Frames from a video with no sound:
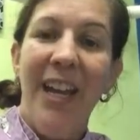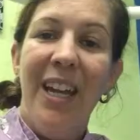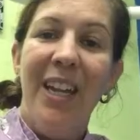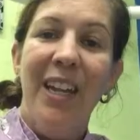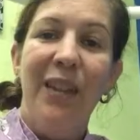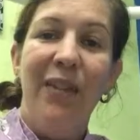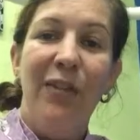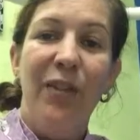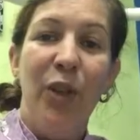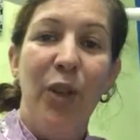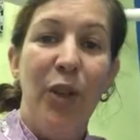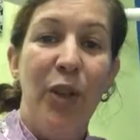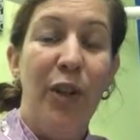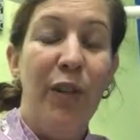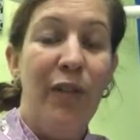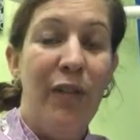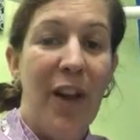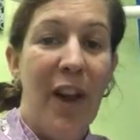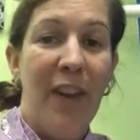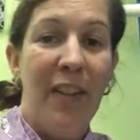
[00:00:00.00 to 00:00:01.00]
If you
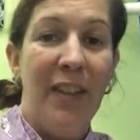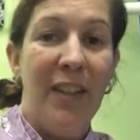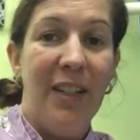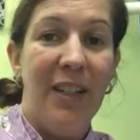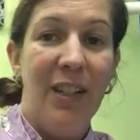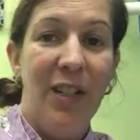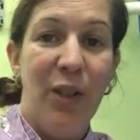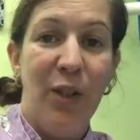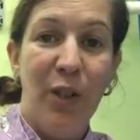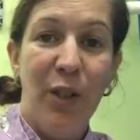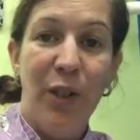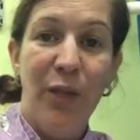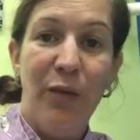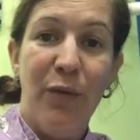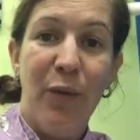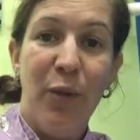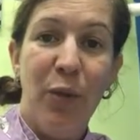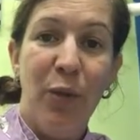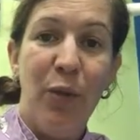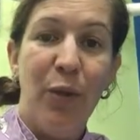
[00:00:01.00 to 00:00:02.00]
found this
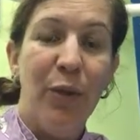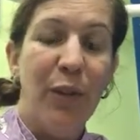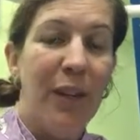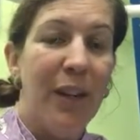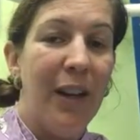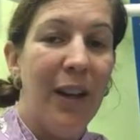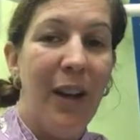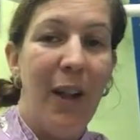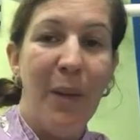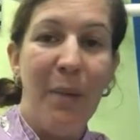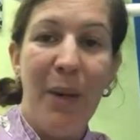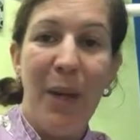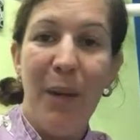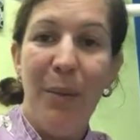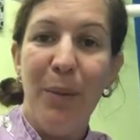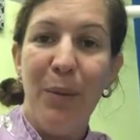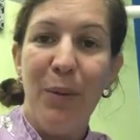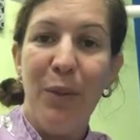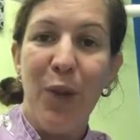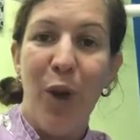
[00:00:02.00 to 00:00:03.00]
useful, get other
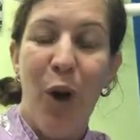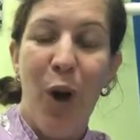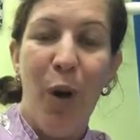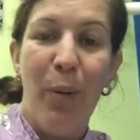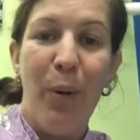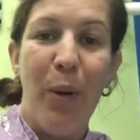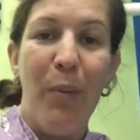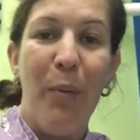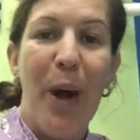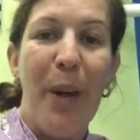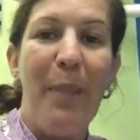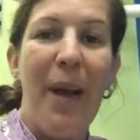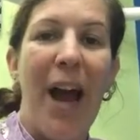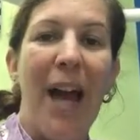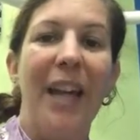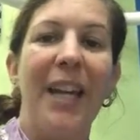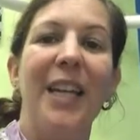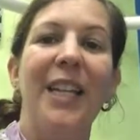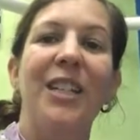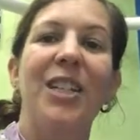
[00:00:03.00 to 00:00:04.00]
people to hop on my
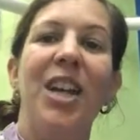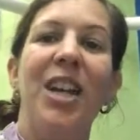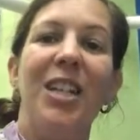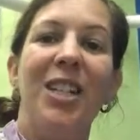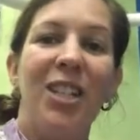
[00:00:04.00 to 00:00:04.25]
page.